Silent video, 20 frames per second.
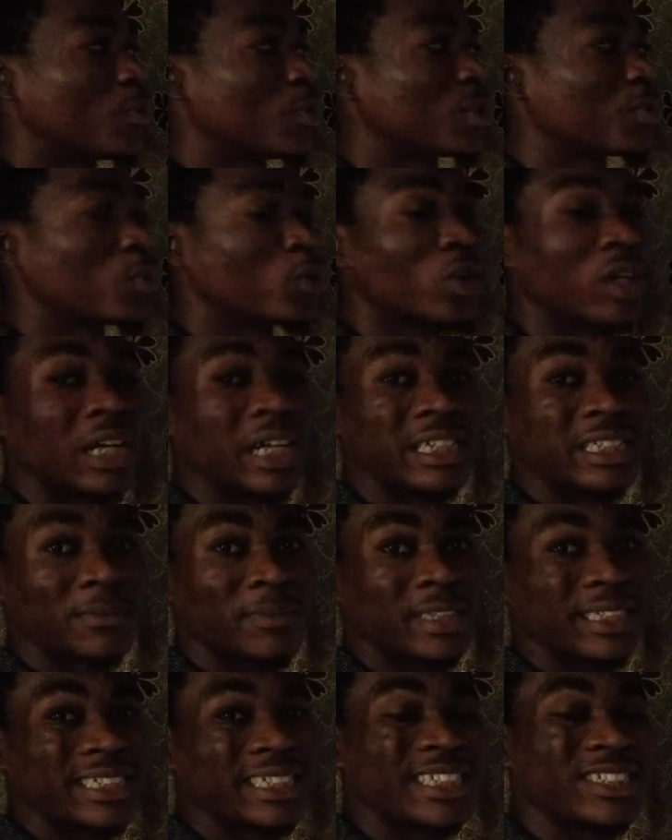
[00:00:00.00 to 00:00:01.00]
with modular
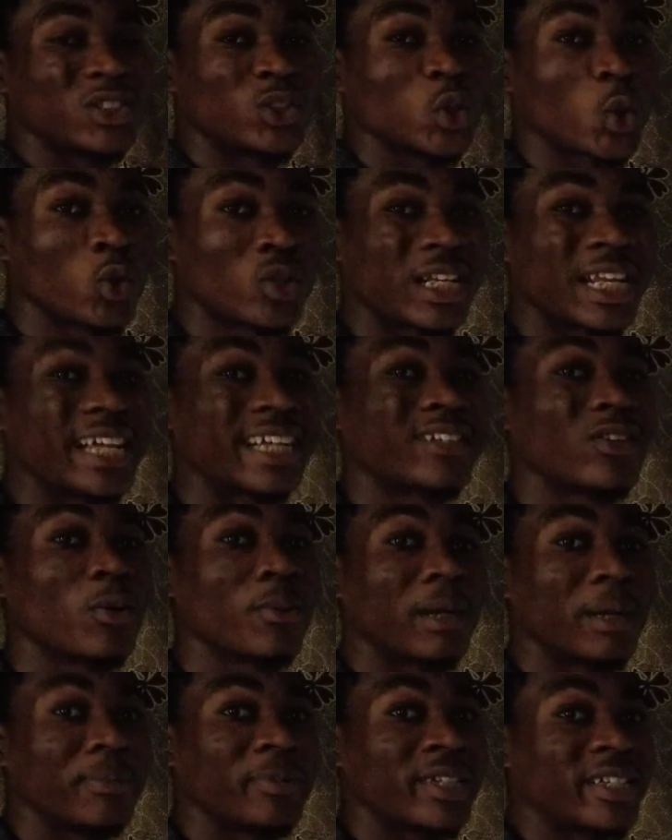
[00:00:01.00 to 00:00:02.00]
arithmetic, it's just like
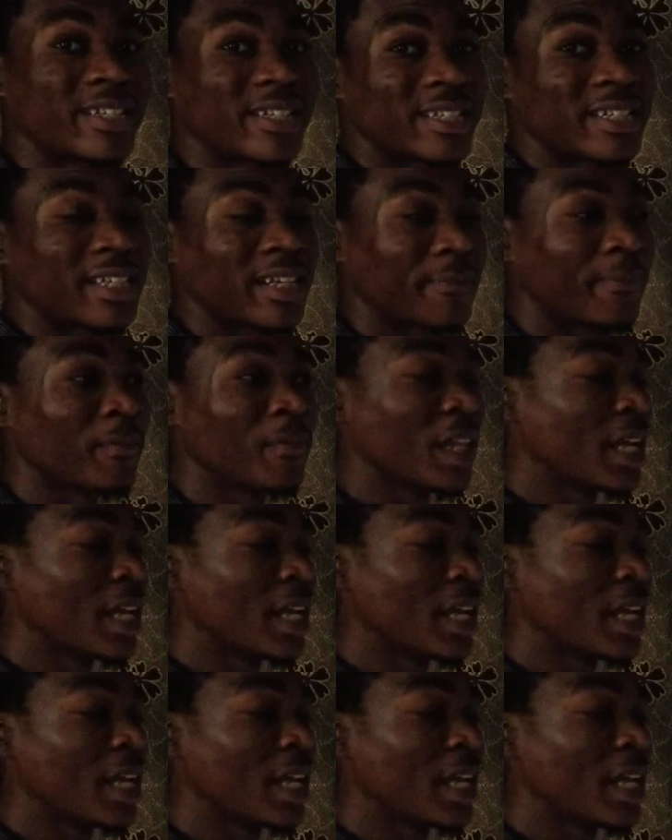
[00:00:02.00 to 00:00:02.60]
number-based system.